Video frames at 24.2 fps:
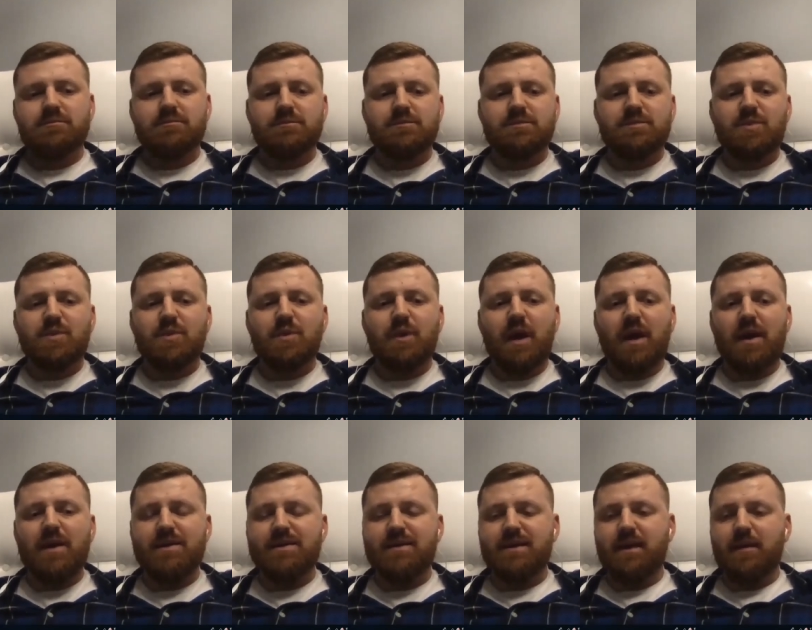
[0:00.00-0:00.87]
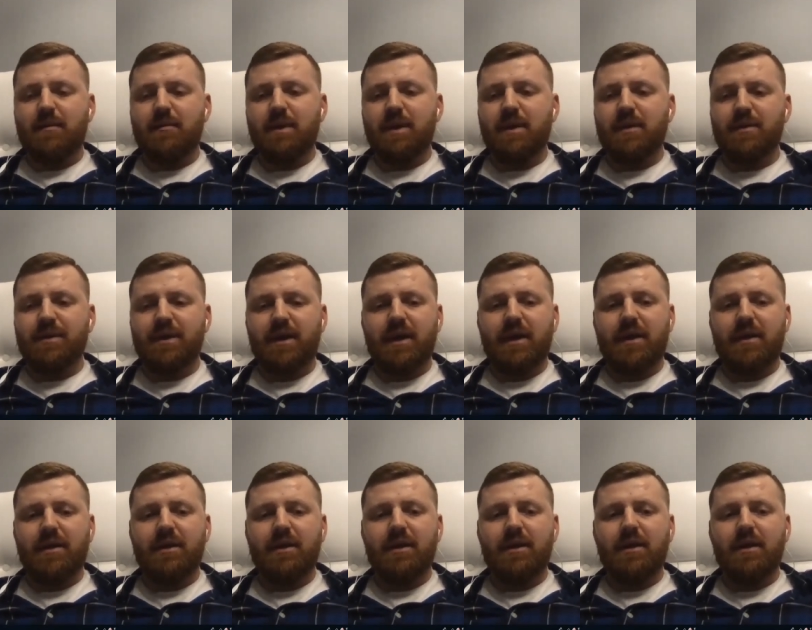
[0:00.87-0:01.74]
to ask about
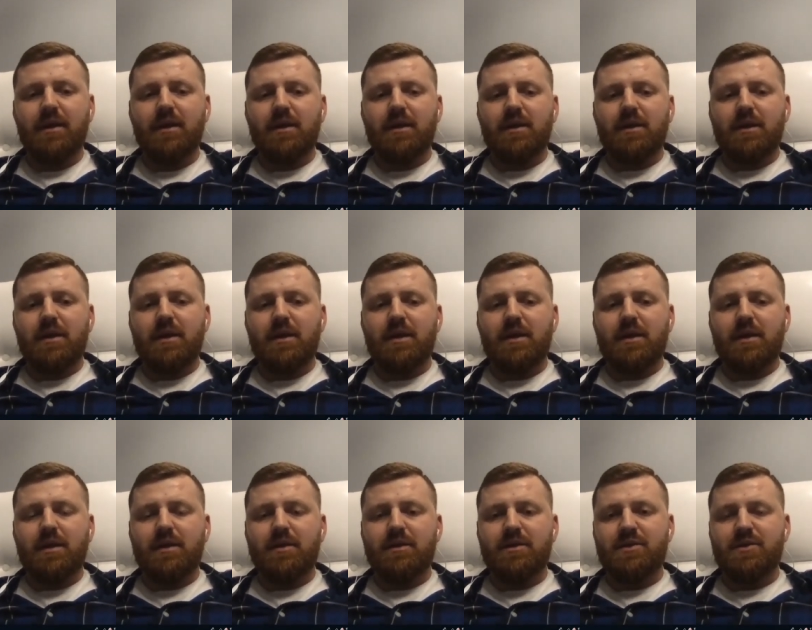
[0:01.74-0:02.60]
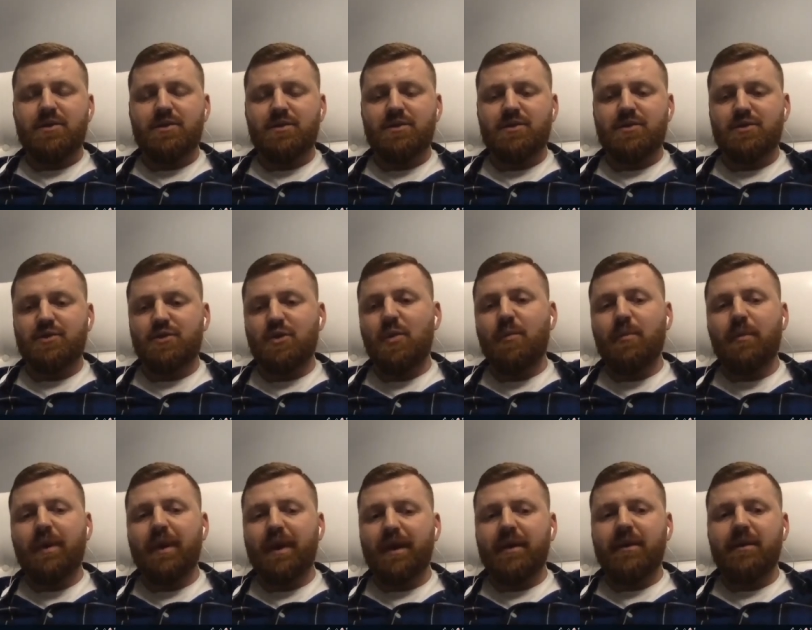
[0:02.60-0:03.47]
any
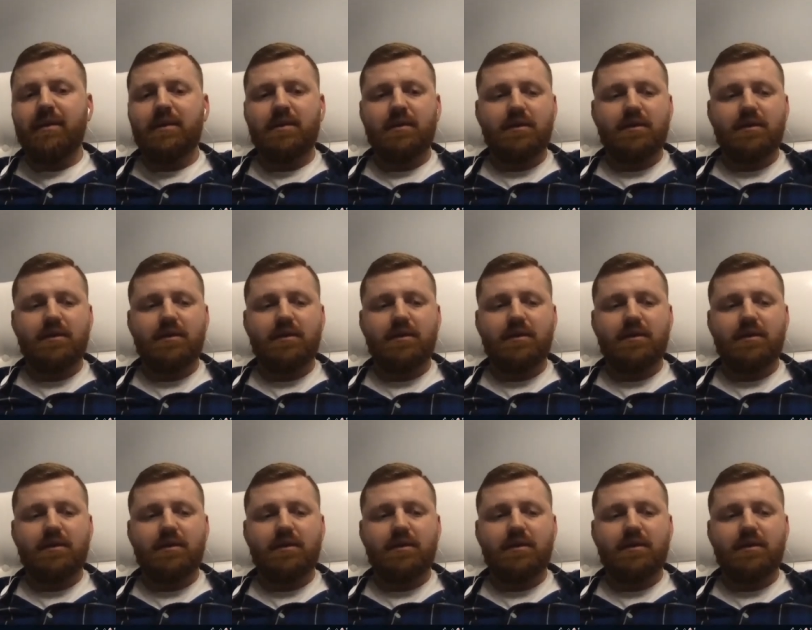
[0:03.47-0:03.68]
domain.